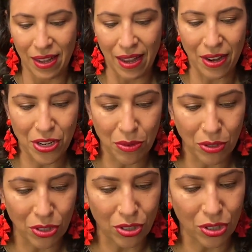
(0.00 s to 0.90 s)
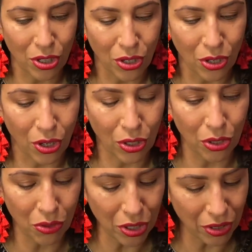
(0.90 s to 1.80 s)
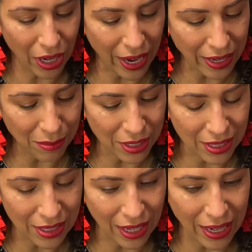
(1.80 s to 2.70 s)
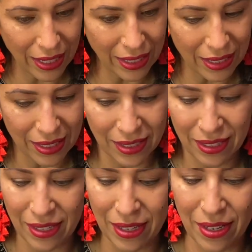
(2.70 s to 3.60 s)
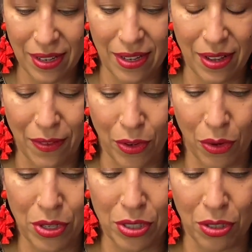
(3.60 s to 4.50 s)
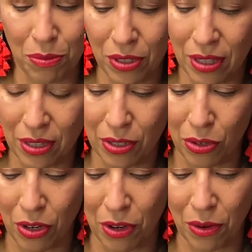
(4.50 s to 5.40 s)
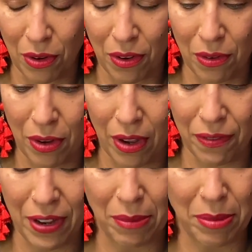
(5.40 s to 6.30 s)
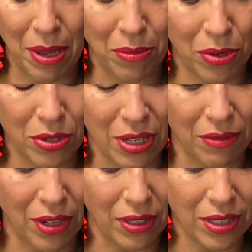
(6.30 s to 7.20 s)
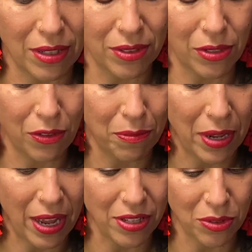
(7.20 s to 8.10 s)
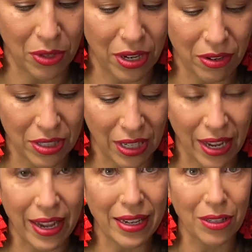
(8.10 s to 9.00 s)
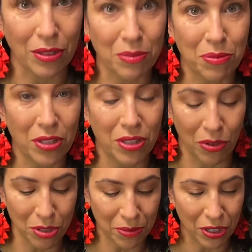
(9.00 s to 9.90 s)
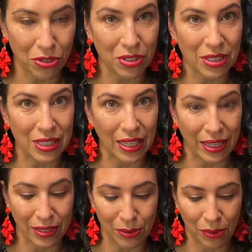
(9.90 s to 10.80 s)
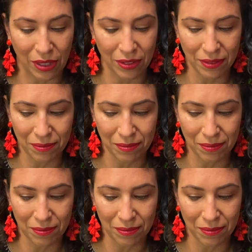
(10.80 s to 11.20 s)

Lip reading: and you will just glue your items inside it. Of course, you'll put your family members and relatives who've passed away or died, you'll put those pictures inside as well,